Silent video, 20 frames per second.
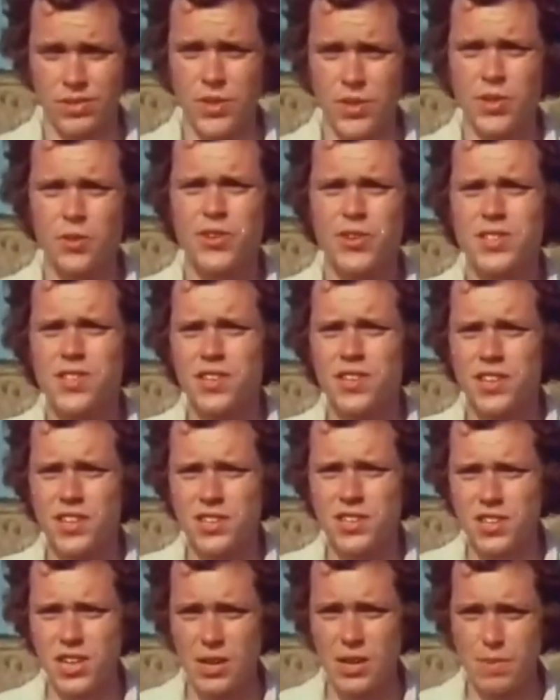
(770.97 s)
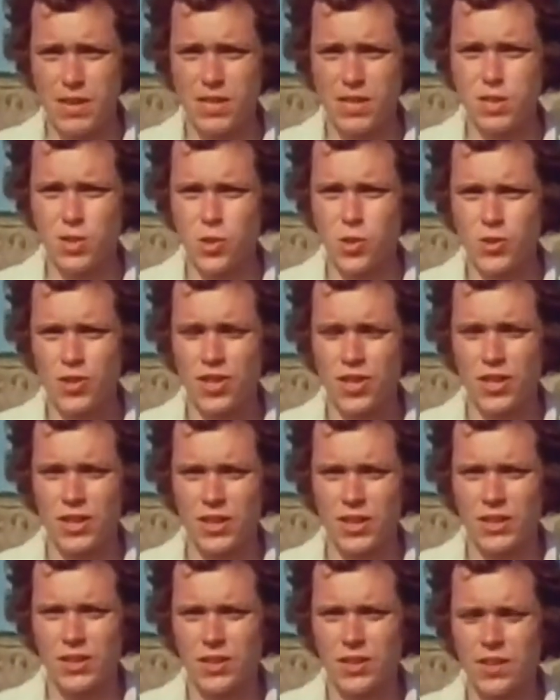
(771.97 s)
though there is the disturbing thought
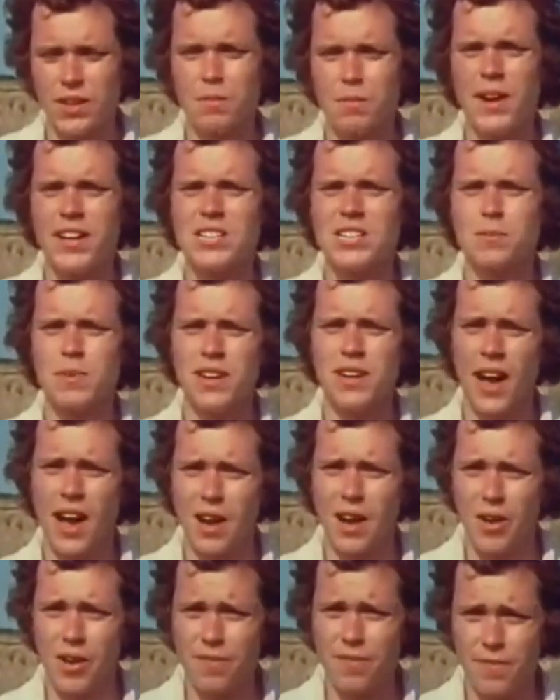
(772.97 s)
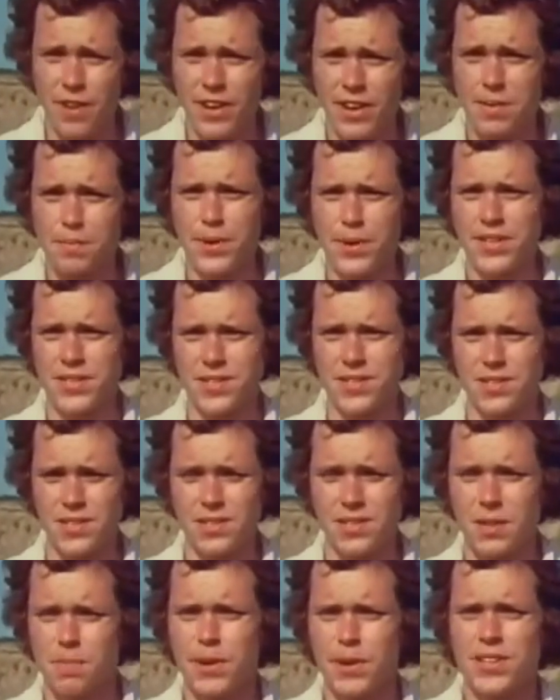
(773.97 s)
that it might have been our very
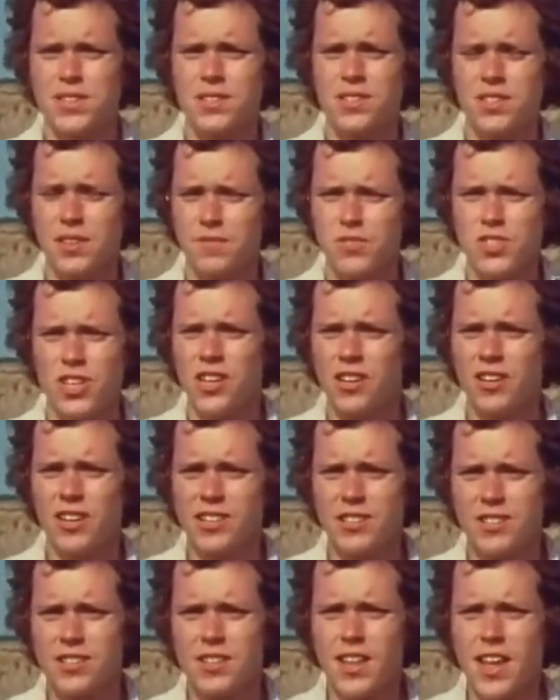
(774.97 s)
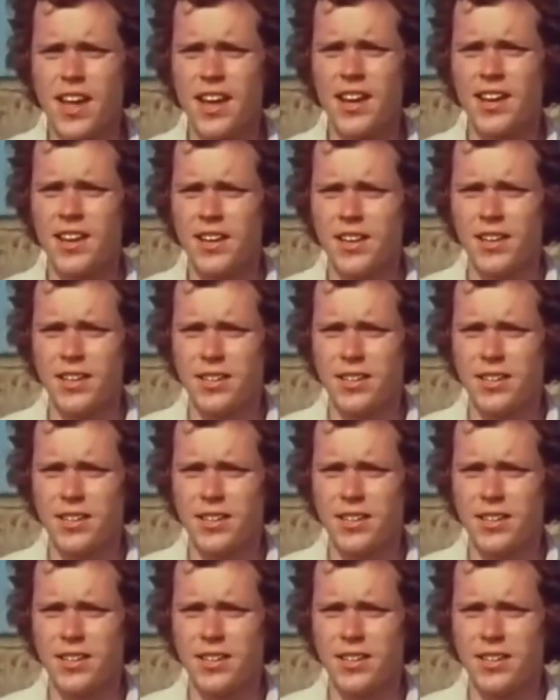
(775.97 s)
presence, the presence of journalists there